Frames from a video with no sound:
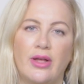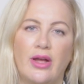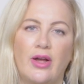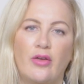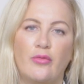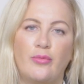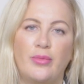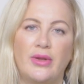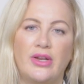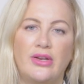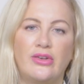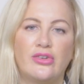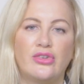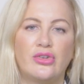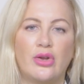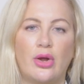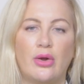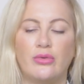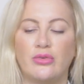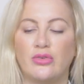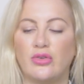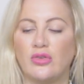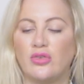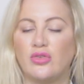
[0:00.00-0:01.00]
have been
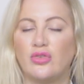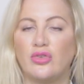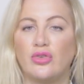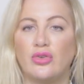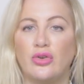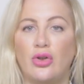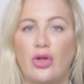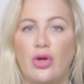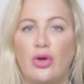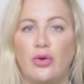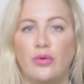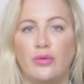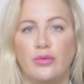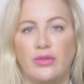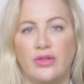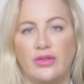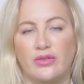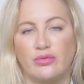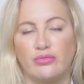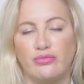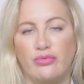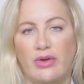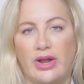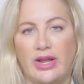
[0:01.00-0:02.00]
shown to slow
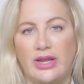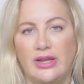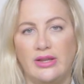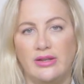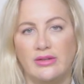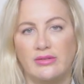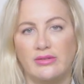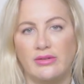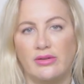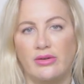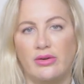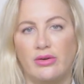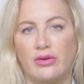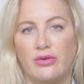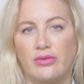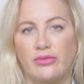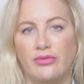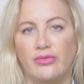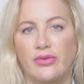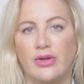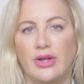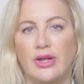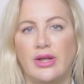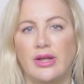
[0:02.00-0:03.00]
this rate
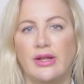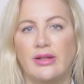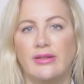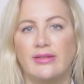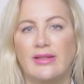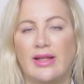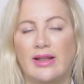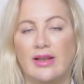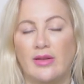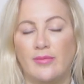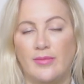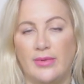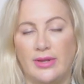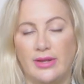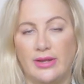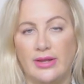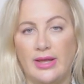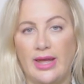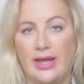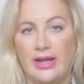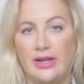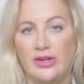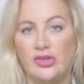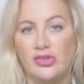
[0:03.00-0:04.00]
of telomere
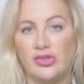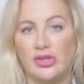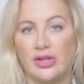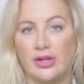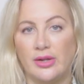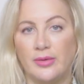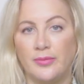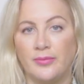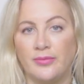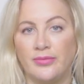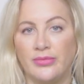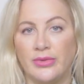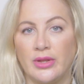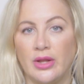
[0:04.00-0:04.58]
aging,